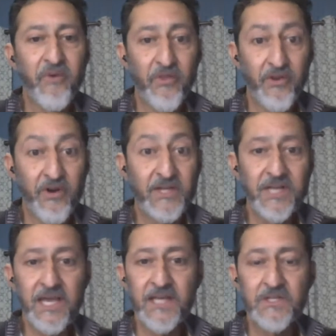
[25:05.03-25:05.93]
further
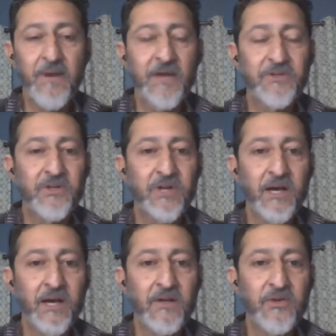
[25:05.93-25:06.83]
education about your
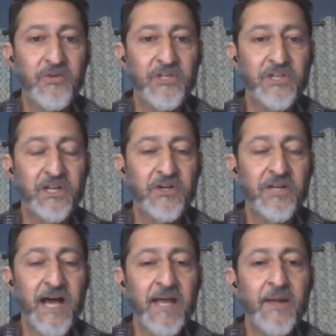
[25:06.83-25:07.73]
nutrition and your
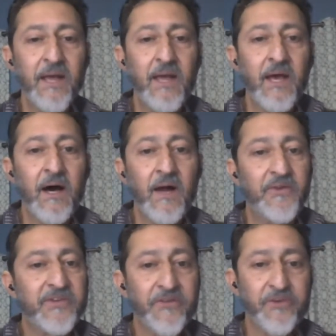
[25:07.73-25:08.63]
diet.
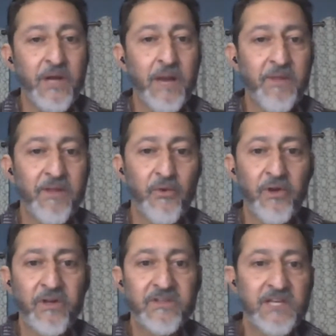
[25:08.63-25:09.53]
There's also a couple other
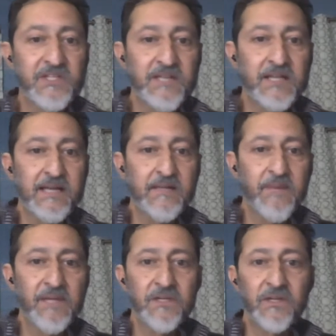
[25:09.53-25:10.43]
organizations I'd like to
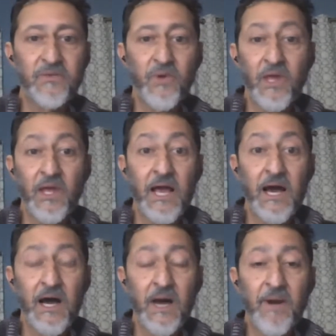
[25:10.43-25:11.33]
mention. It's
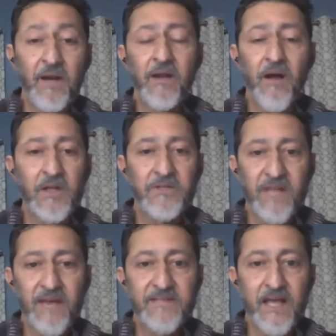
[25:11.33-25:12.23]
American College of
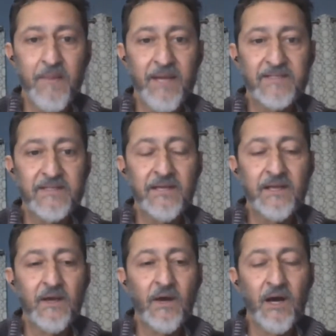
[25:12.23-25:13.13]
Lifestyle Medicine,
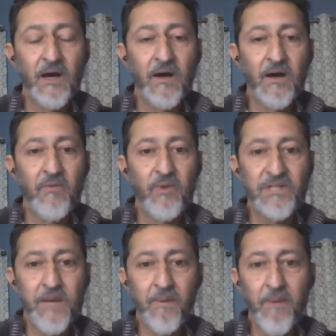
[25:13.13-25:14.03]
of which
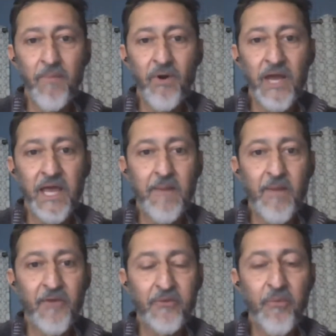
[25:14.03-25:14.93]
I'm a member, and I'm
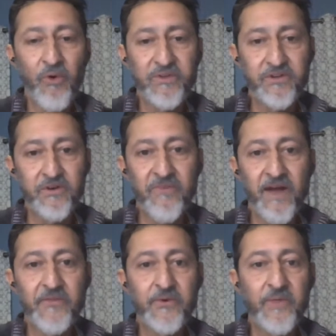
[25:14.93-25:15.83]
also board
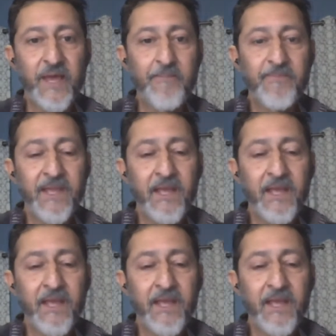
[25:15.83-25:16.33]
certified through them.